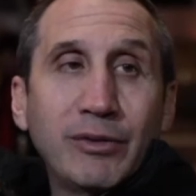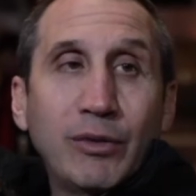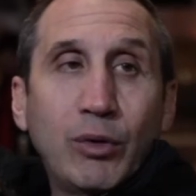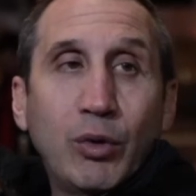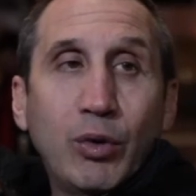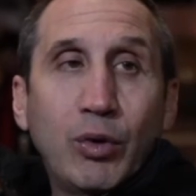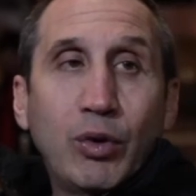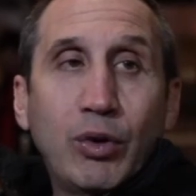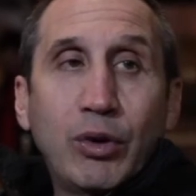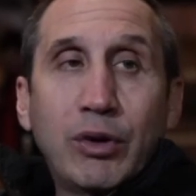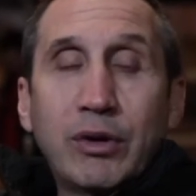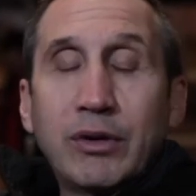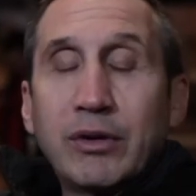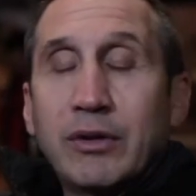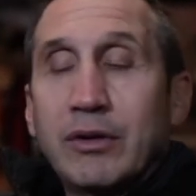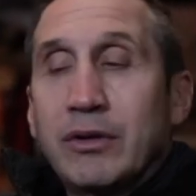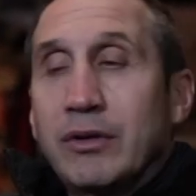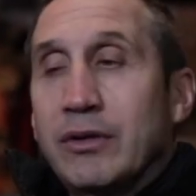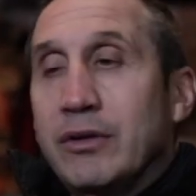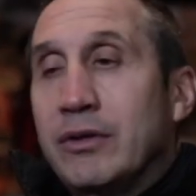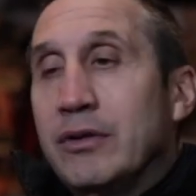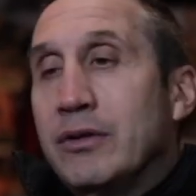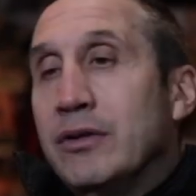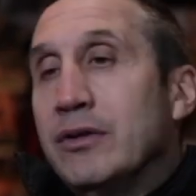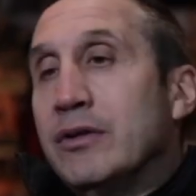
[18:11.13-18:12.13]
or
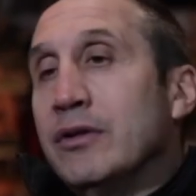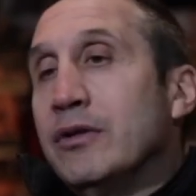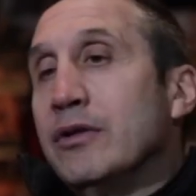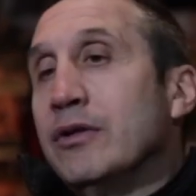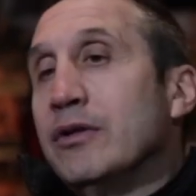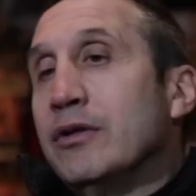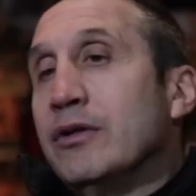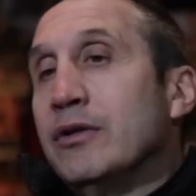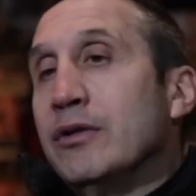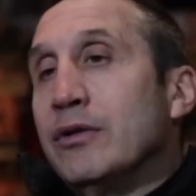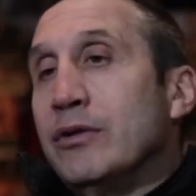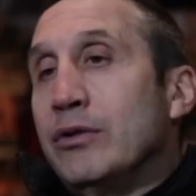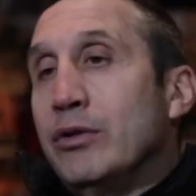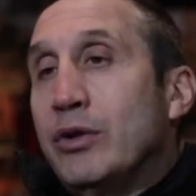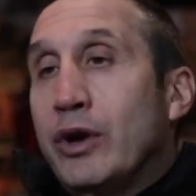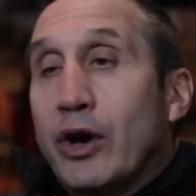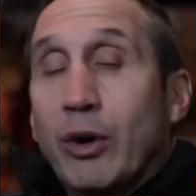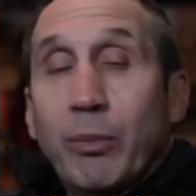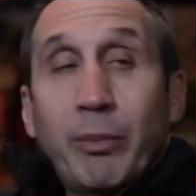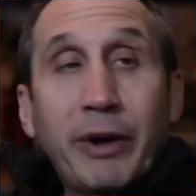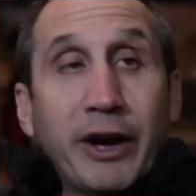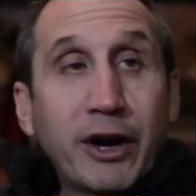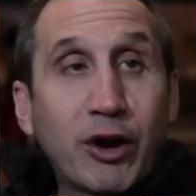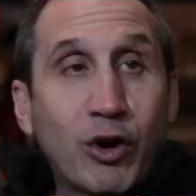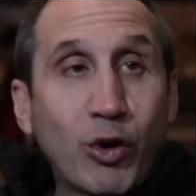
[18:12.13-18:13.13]
you
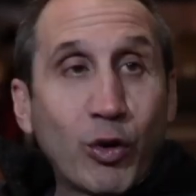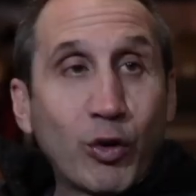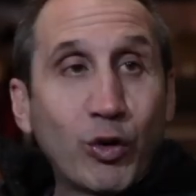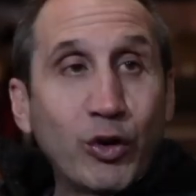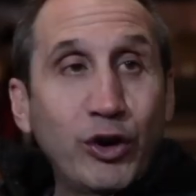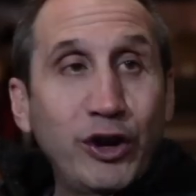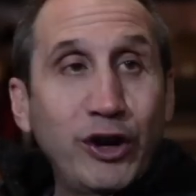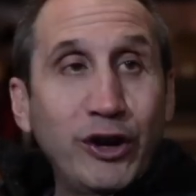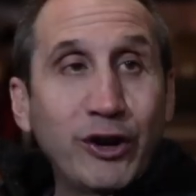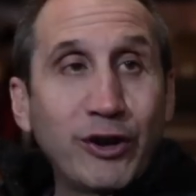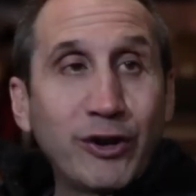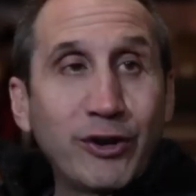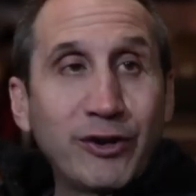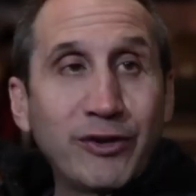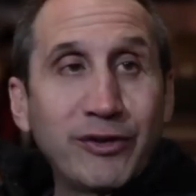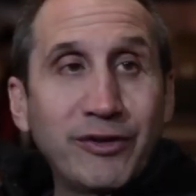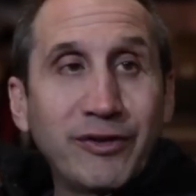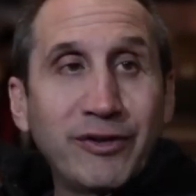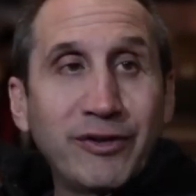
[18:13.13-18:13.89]
helped my career,